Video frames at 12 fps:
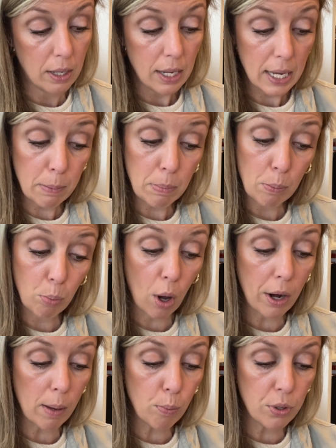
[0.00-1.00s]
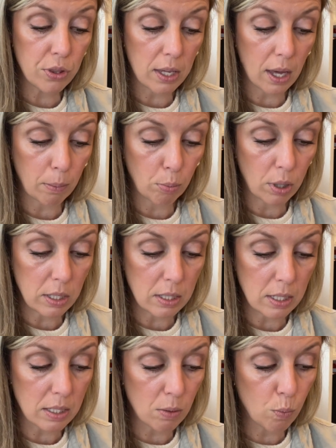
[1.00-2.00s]
He had been brought up with the young
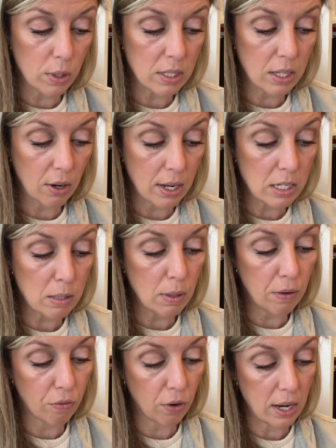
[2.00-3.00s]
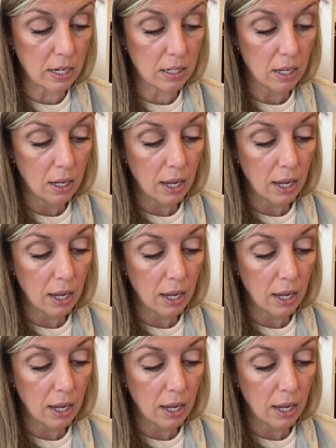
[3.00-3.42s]
princes and was their intimate friend,